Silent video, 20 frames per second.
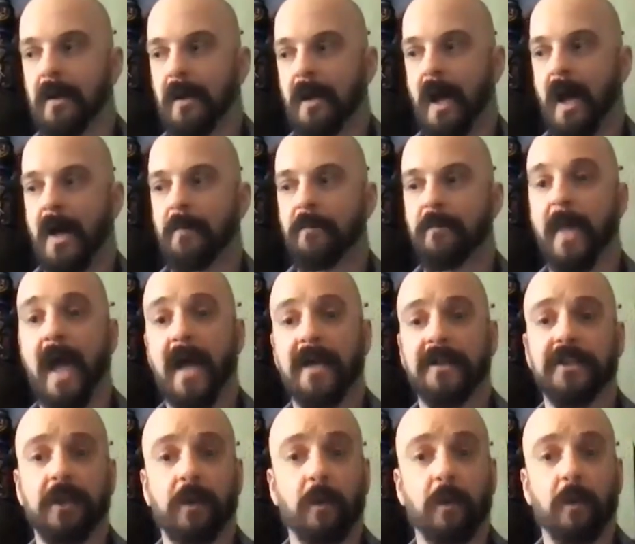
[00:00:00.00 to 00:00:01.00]

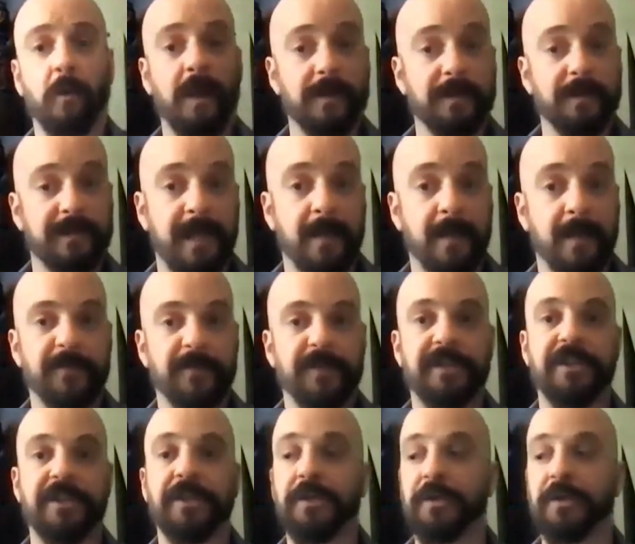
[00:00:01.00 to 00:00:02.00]
magic, when you step
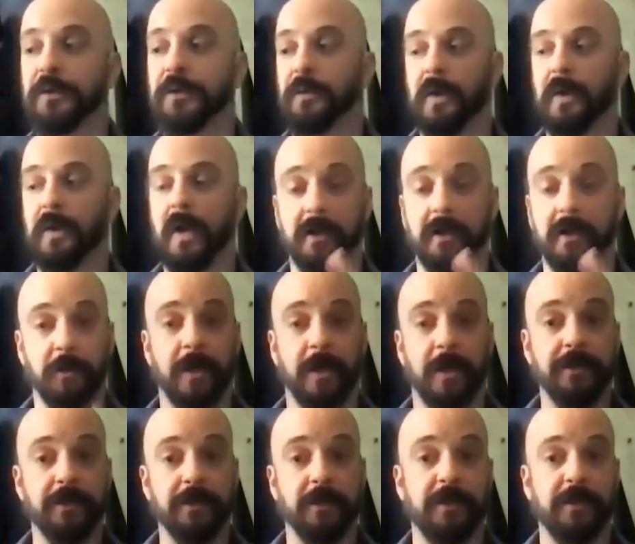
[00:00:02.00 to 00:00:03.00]
to
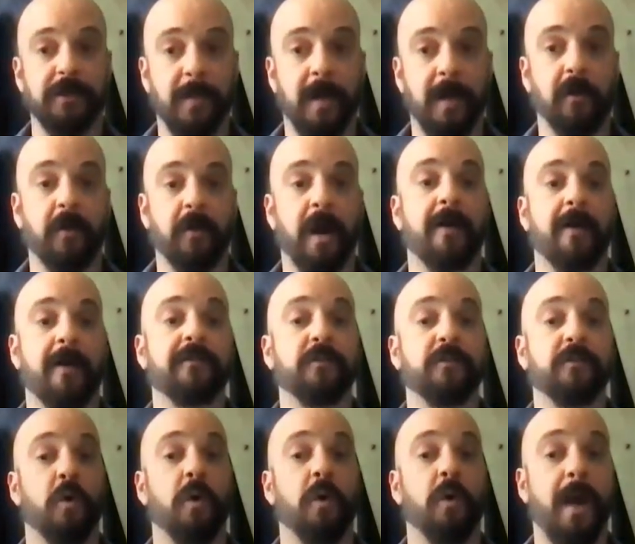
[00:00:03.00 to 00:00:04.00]
traditional
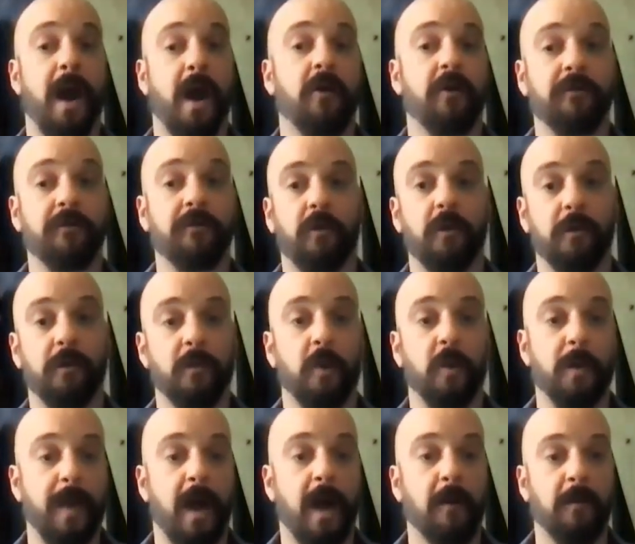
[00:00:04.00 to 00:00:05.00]
spellcraft, more powerful and
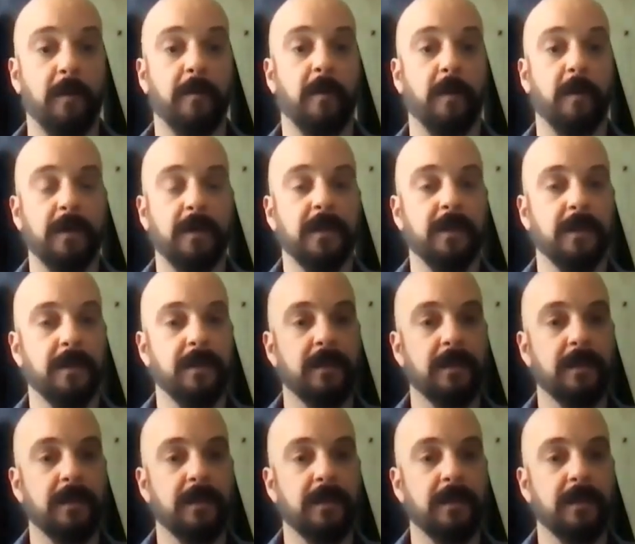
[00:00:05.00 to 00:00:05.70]
more palpable.